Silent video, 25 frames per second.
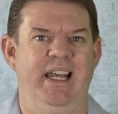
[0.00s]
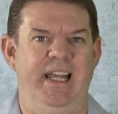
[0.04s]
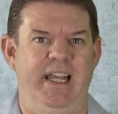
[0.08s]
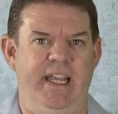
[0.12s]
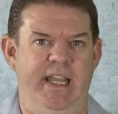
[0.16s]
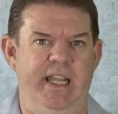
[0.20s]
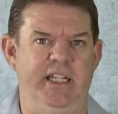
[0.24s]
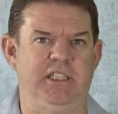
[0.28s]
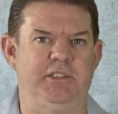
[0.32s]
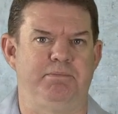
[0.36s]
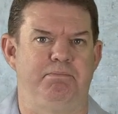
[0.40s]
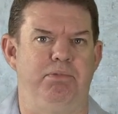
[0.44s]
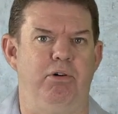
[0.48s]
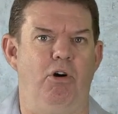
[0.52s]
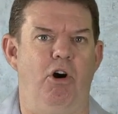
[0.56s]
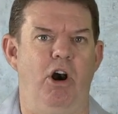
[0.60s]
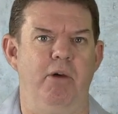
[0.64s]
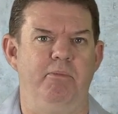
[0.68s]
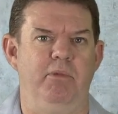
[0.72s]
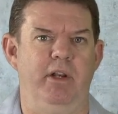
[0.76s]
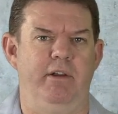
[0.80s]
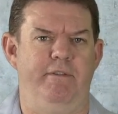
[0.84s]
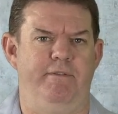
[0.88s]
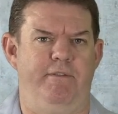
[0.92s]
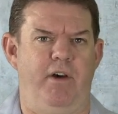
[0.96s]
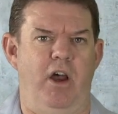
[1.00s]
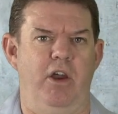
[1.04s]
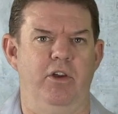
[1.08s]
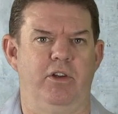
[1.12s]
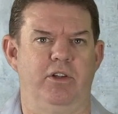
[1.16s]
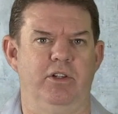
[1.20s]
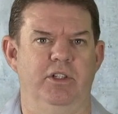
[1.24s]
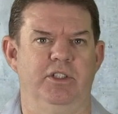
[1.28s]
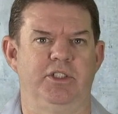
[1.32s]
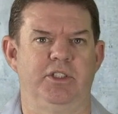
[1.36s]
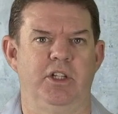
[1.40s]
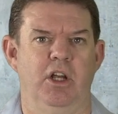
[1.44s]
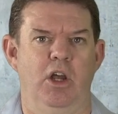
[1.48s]
its primary
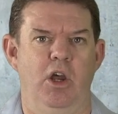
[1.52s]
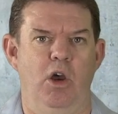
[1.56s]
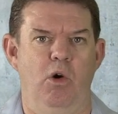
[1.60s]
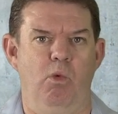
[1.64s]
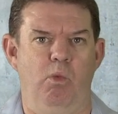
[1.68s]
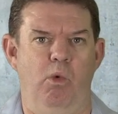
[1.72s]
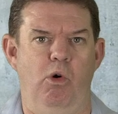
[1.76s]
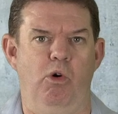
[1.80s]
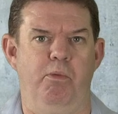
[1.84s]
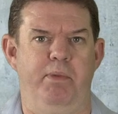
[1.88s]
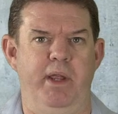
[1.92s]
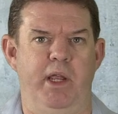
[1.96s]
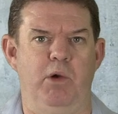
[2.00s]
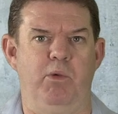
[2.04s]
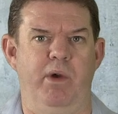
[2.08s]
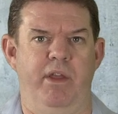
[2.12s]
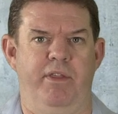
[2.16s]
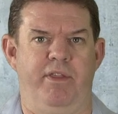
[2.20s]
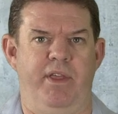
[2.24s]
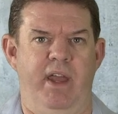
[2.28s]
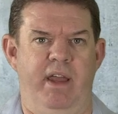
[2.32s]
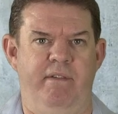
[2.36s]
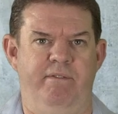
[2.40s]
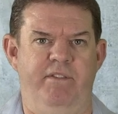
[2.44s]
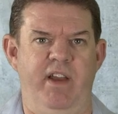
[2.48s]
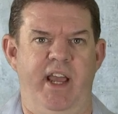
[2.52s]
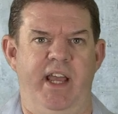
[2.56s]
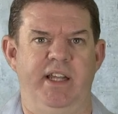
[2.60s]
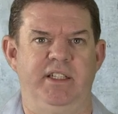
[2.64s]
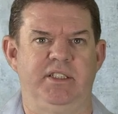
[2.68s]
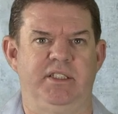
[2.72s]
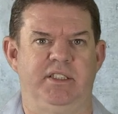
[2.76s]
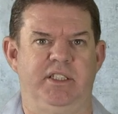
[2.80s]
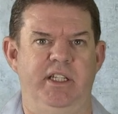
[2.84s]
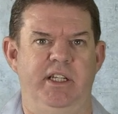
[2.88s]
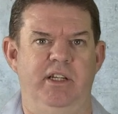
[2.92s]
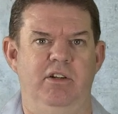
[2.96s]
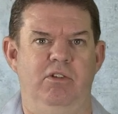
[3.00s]
focus will be with advanced
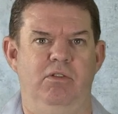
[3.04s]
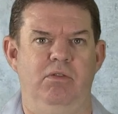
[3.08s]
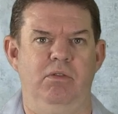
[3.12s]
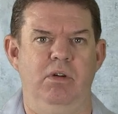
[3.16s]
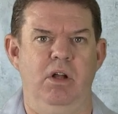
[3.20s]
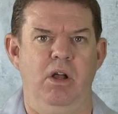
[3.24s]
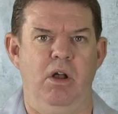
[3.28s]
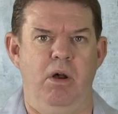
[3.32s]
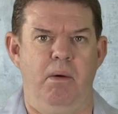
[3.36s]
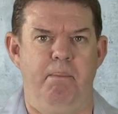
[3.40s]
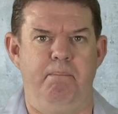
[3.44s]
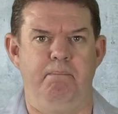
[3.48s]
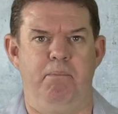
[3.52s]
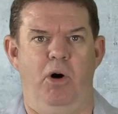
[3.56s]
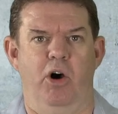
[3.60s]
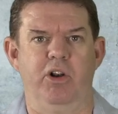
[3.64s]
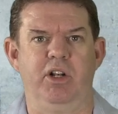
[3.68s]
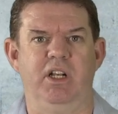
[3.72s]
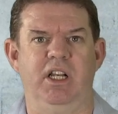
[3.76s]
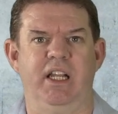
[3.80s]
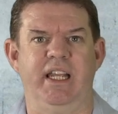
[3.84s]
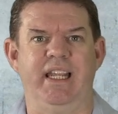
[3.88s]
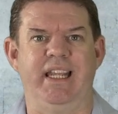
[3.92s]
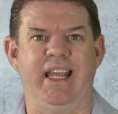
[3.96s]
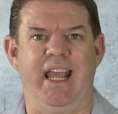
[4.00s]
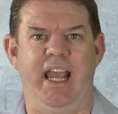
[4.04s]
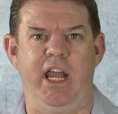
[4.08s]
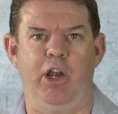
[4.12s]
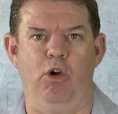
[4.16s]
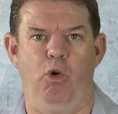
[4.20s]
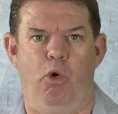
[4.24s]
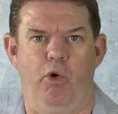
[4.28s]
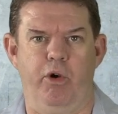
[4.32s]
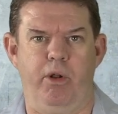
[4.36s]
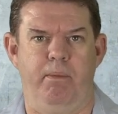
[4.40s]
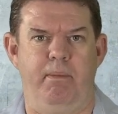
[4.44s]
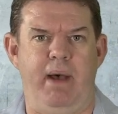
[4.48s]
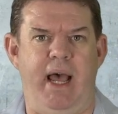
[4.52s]
steel, modelling and
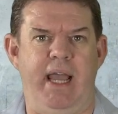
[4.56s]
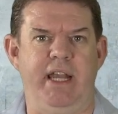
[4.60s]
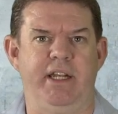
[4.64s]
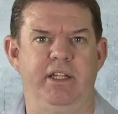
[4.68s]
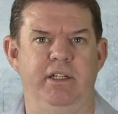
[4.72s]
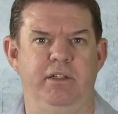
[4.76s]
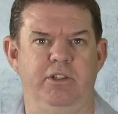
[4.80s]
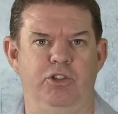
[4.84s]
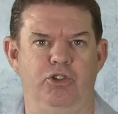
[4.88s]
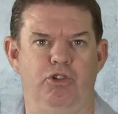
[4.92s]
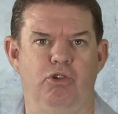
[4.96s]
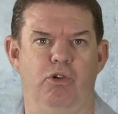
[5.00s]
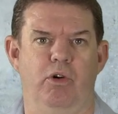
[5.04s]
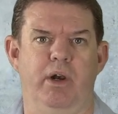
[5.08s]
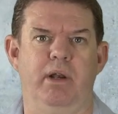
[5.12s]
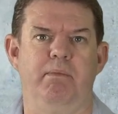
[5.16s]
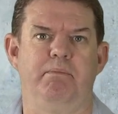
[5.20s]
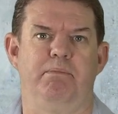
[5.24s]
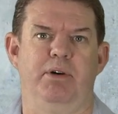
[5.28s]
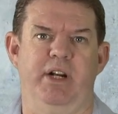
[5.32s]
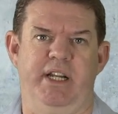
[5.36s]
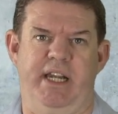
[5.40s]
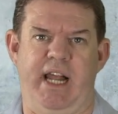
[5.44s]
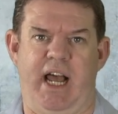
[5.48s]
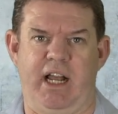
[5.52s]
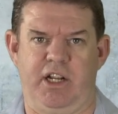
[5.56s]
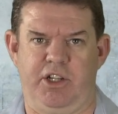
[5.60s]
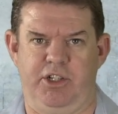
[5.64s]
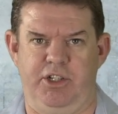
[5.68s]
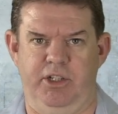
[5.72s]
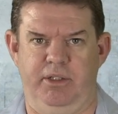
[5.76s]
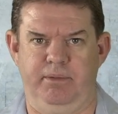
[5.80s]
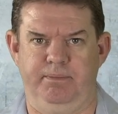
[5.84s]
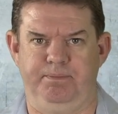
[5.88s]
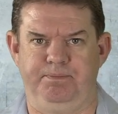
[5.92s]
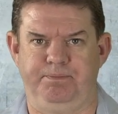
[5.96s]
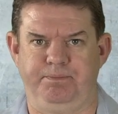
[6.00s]
automated drawing production.